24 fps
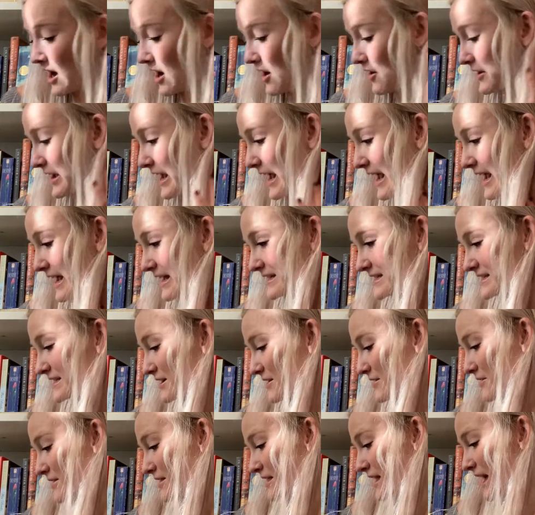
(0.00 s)
Okay,
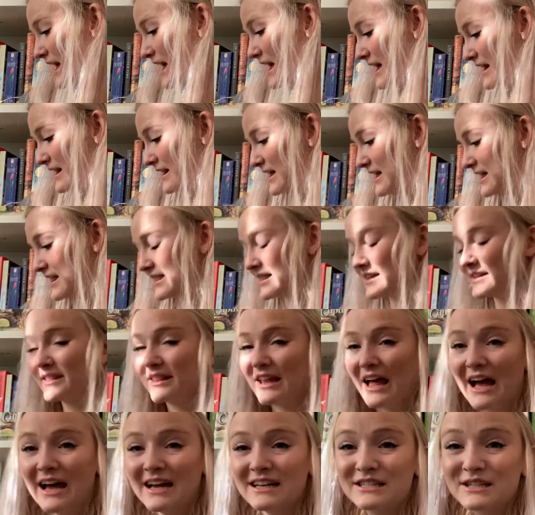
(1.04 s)
so then the
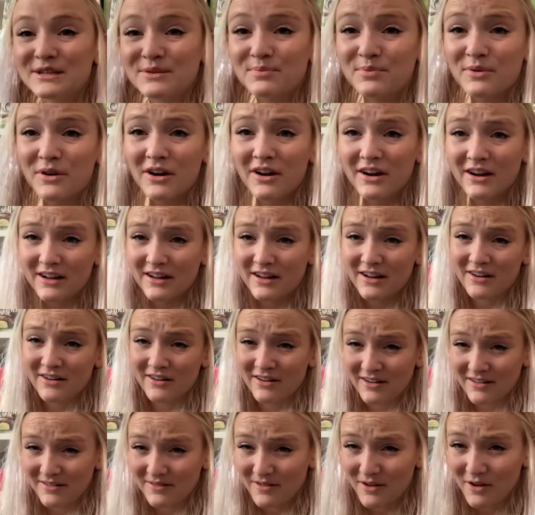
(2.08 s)
last book,
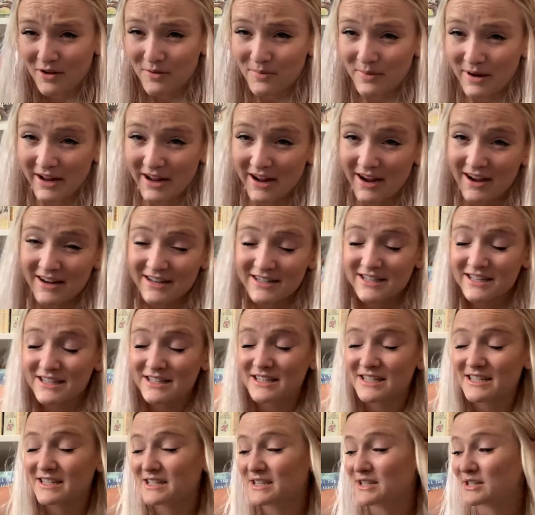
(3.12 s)
or oh my gosh, this
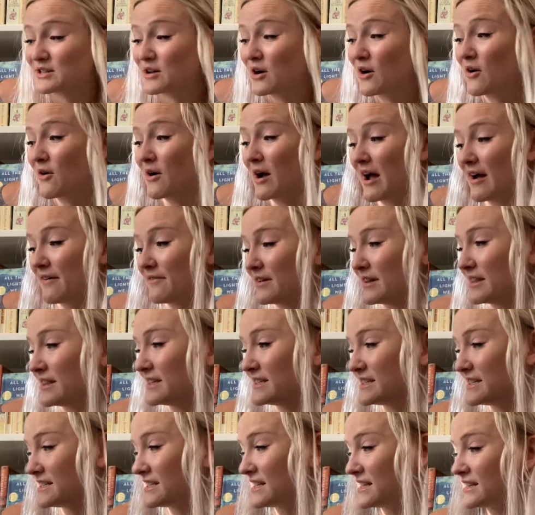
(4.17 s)
is so heavy.
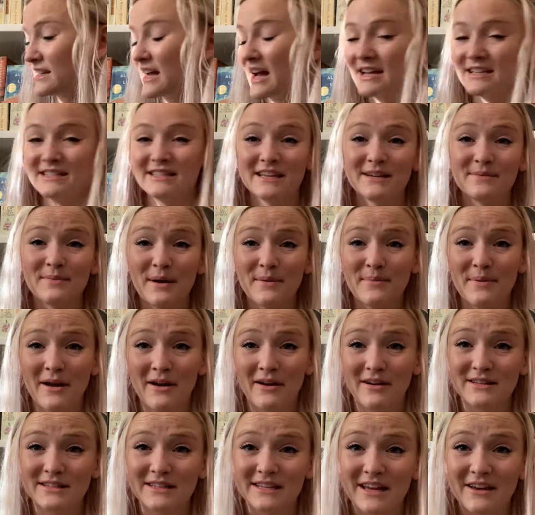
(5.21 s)
This is the last thing my
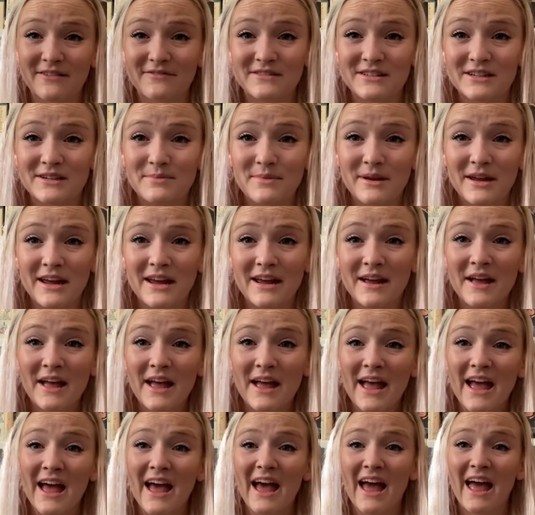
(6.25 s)
parents gifted me,
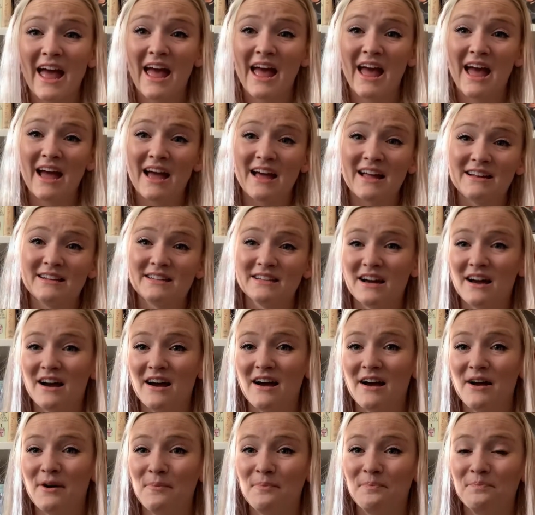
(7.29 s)
and
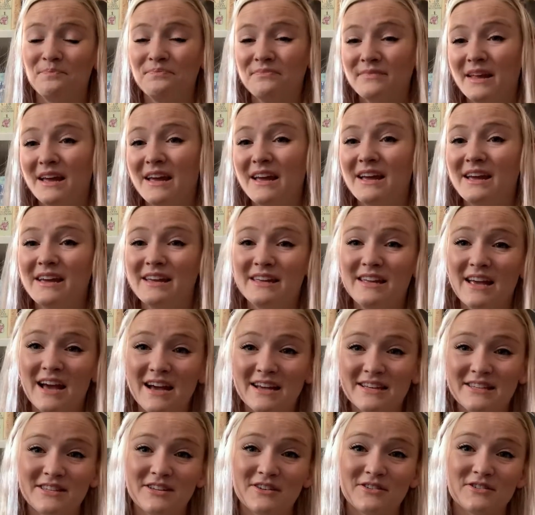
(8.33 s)

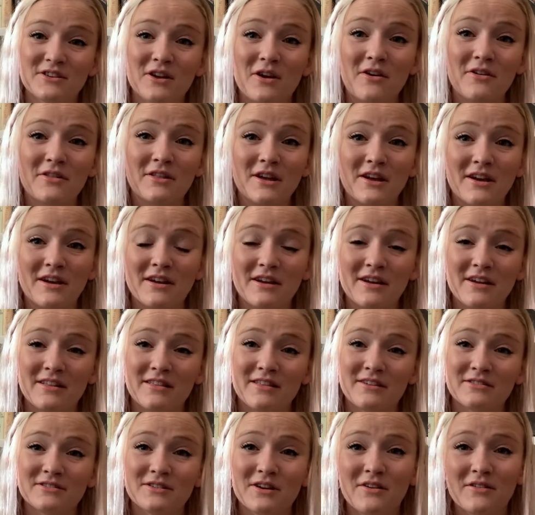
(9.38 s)
yes, there's all
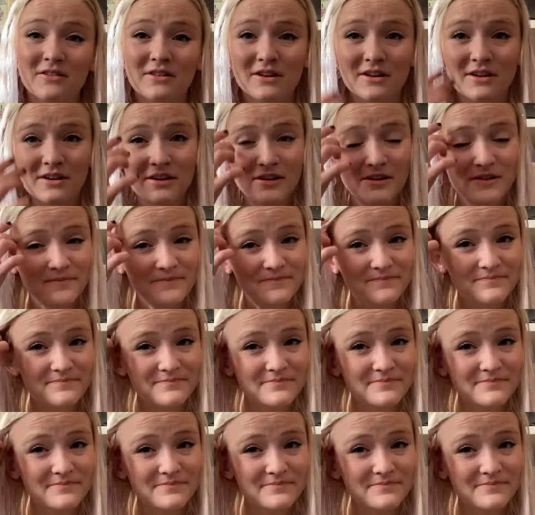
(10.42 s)
the